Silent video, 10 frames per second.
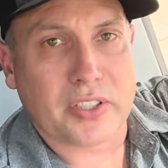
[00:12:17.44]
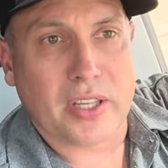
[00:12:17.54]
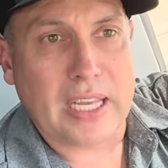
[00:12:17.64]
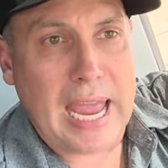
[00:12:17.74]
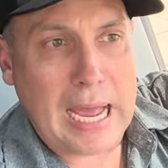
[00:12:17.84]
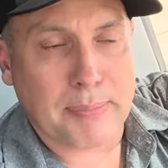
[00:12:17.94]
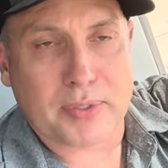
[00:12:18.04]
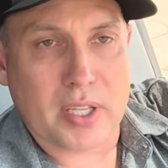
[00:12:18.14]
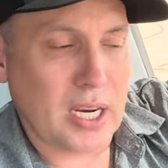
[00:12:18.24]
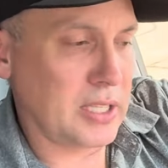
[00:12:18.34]
to the
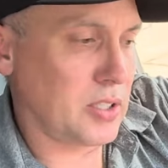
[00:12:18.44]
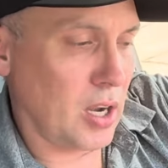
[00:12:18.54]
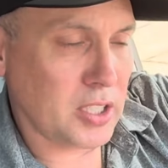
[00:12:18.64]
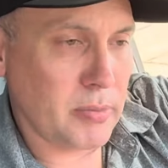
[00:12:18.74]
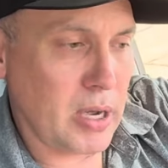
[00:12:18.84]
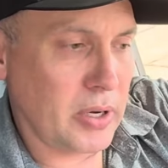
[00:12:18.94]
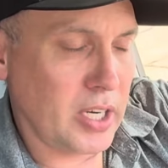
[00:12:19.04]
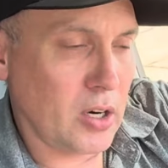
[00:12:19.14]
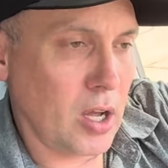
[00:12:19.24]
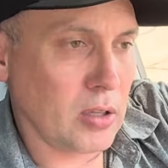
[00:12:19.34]
apps that I talked about
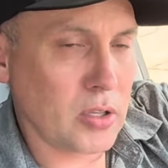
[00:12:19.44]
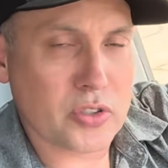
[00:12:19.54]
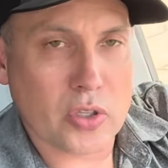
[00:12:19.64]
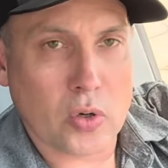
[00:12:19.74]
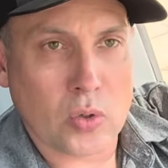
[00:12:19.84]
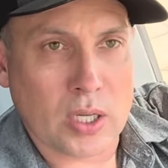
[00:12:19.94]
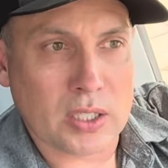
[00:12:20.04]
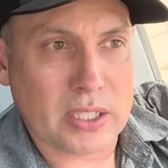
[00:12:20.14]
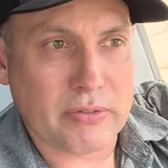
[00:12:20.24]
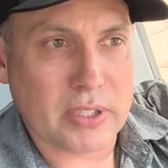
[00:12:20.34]
here. I'll also
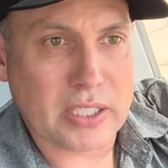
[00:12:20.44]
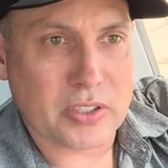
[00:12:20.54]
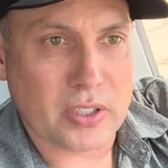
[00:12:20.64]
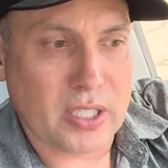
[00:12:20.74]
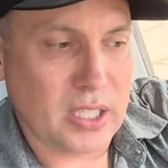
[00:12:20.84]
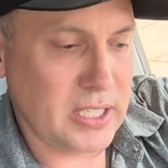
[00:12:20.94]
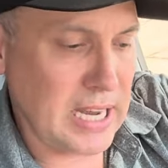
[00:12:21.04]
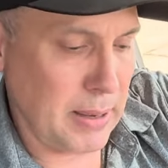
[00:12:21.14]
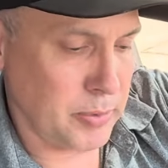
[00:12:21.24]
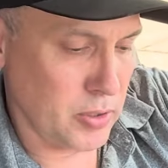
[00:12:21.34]
leave links to the
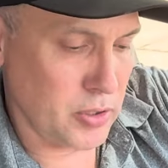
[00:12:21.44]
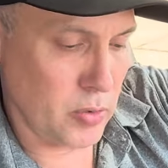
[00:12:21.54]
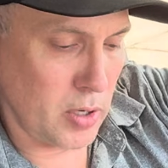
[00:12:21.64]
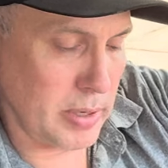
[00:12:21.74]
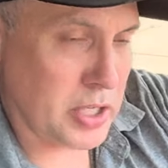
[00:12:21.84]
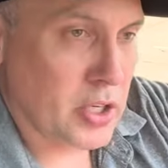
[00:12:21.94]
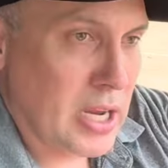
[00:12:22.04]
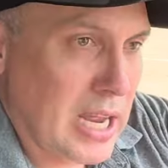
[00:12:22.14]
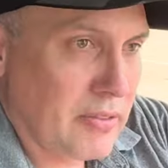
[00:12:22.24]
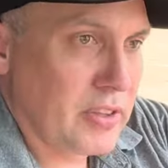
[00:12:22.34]
adapters. You want to make sure
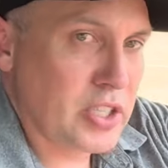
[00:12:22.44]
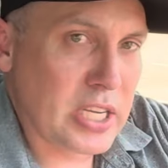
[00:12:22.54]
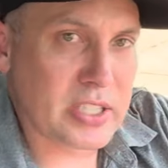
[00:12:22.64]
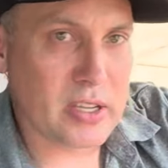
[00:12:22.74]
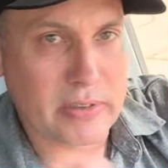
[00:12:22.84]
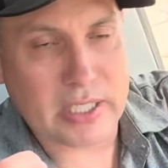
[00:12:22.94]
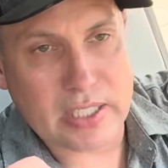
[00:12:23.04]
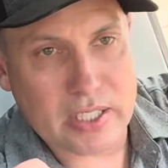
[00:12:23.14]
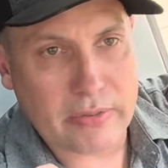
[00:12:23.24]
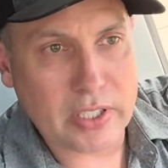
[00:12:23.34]
you have the
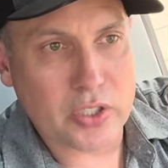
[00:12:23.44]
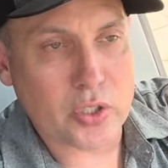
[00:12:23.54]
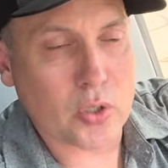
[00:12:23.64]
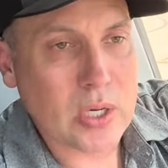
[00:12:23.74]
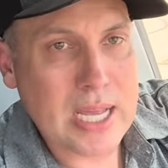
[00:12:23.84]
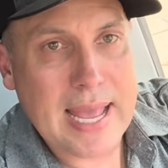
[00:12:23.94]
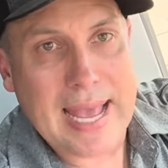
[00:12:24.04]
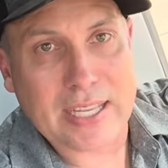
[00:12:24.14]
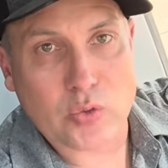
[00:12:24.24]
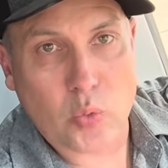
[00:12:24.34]
J1772 as